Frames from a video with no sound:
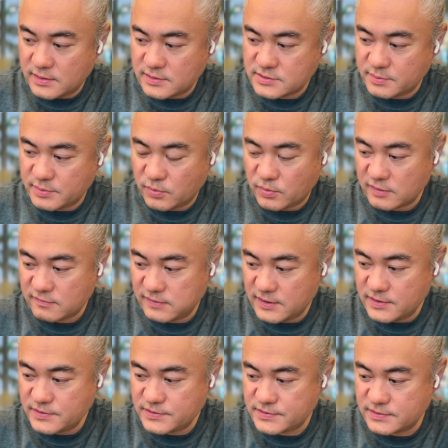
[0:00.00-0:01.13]
some of the
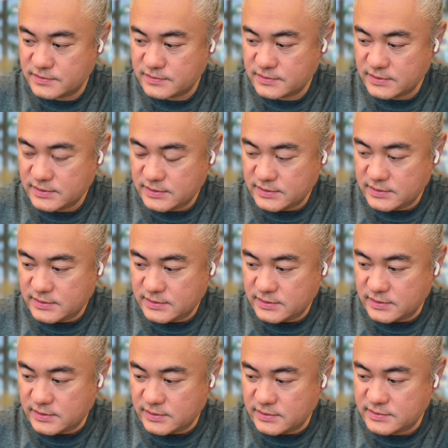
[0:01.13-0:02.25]
workflows and
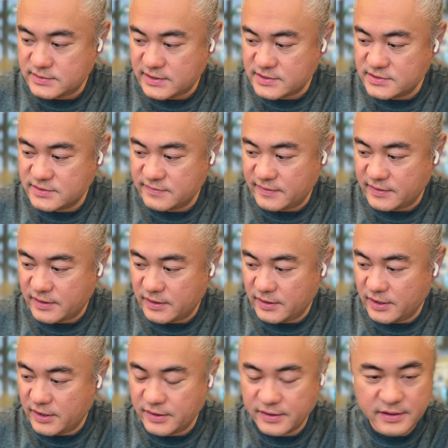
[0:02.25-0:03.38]
sections of our
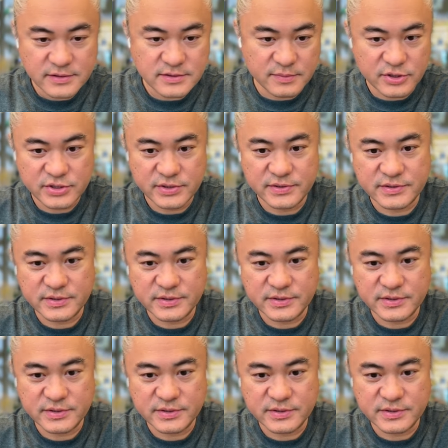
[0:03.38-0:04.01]
areas. I'm going to show you